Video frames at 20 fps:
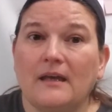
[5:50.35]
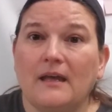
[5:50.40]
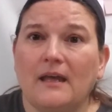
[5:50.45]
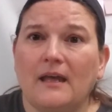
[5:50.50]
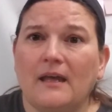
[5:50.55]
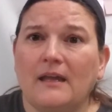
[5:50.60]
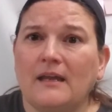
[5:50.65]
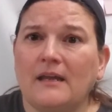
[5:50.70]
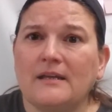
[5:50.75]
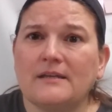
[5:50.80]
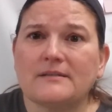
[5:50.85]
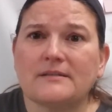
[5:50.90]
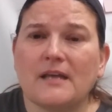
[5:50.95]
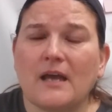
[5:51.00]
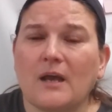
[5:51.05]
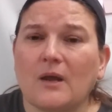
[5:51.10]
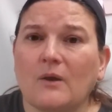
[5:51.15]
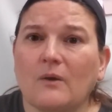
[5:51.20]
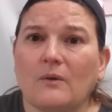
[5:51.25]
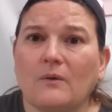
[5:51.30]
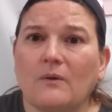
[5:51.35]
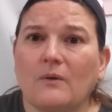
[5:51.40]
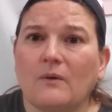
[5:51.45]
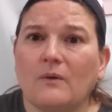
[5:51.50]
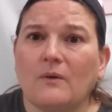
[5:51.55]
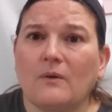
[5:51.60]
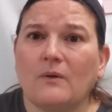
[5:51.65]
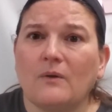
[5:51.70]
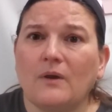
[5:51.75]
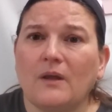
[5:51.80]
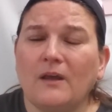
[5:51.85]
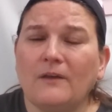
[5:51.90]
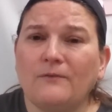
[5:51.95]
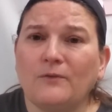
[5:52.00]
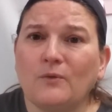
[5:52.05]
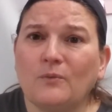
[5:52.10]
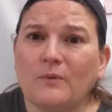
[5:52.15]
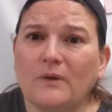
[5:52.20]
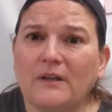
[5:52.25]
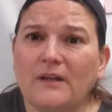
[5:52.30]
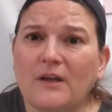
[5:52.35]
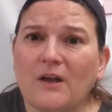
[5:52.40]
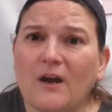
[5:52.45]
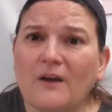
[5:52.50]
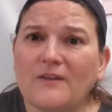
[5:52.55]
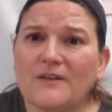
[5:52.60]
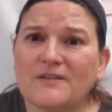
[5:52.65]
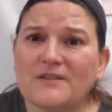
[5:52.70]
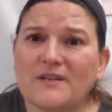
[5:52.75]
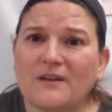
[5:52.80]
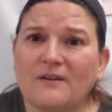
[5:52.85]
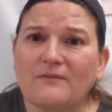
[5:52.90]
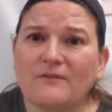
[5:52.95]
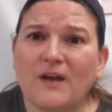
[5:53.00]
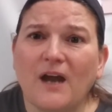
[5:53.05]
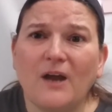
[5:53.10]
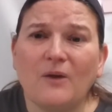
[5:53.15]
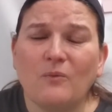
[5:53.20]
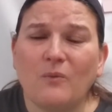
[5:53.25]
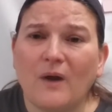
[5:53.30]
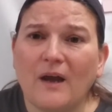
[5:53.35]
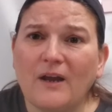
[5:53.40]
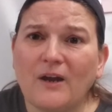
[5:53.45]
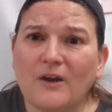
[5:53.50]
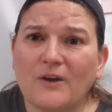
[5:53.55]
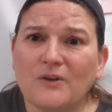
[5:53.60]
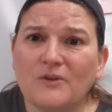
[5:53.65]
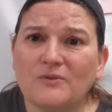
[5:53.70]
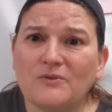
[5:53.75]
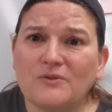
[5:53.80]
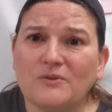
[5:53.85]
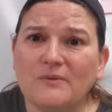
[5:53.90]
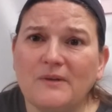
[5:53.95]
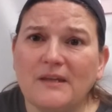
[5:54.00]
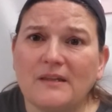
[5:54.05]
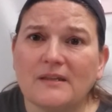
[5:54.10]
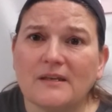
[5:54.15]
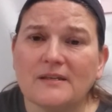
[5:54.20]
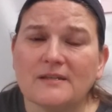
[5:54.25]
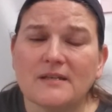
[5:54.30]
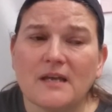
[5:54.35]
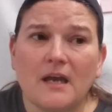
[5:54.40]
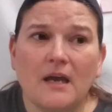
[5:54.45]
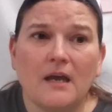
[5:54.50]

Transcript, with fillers: And he's like, If you really are the Son of God, why are you doing this?